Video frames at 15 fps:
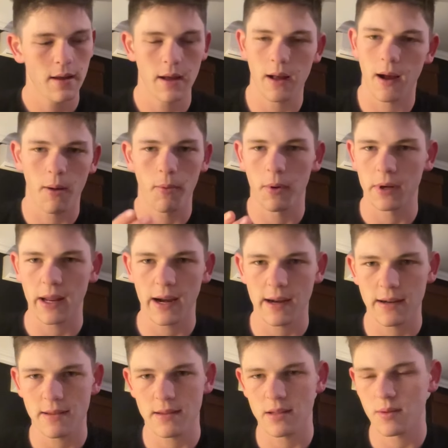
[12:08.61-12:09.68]
Yeah, I won't get
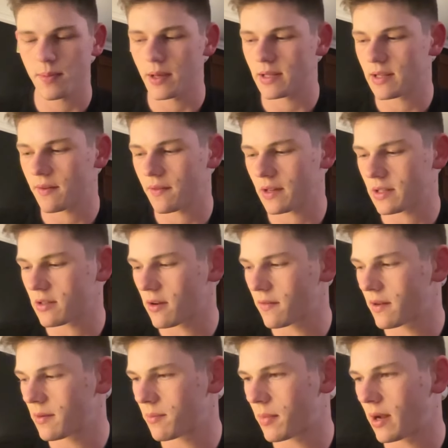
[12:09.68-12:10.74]
into the specifics of
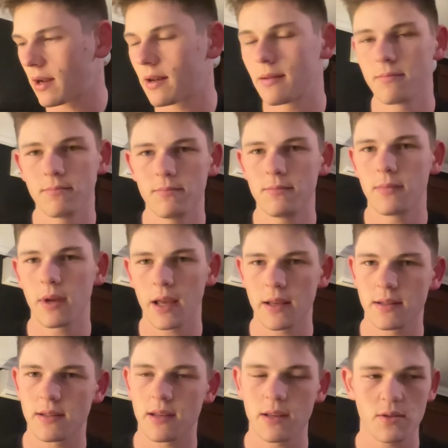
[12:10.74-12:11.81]
it, but
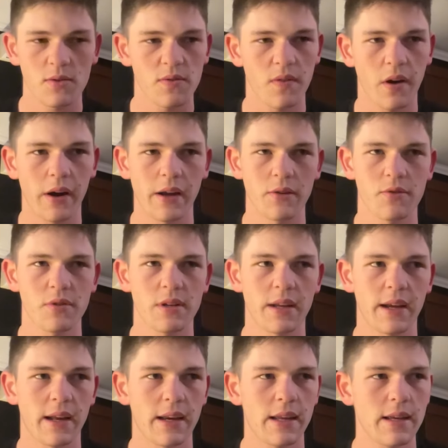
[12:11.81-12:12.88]
his his is very
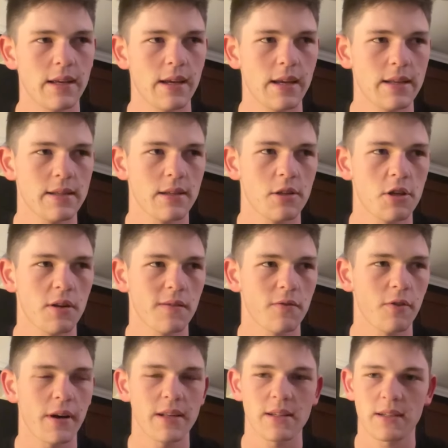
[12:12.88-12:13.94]
interesting, and he he's achieved
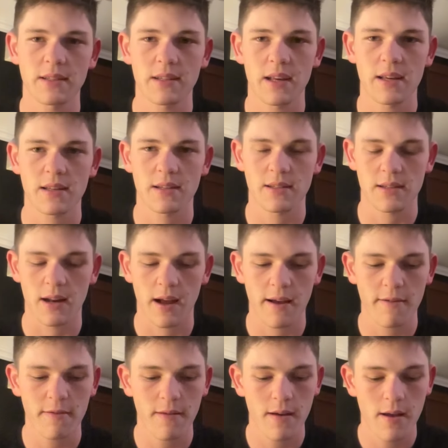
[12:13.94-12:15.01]
great success in his
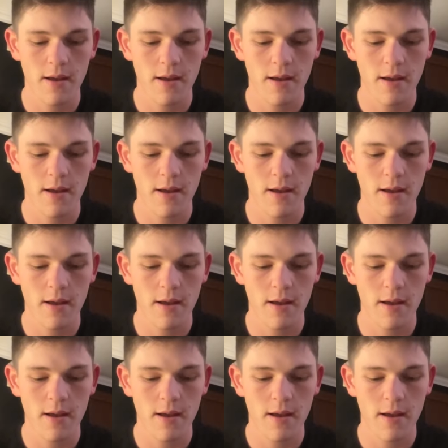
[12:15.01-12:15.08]
life.